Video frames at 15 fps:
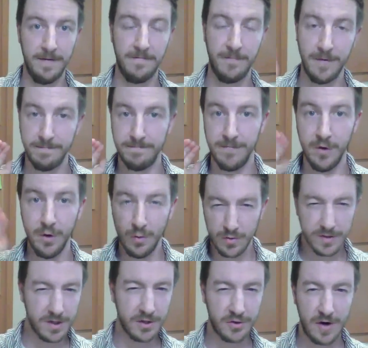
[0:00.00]
If we
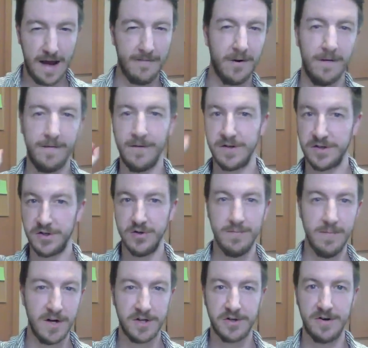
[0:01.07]
lose the traffic, or if there's too
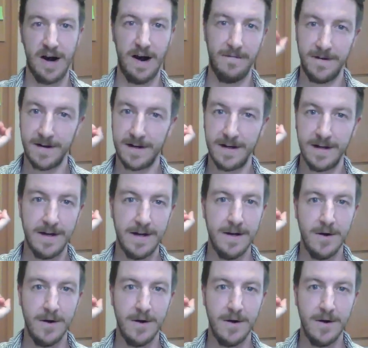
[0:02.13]
much traffic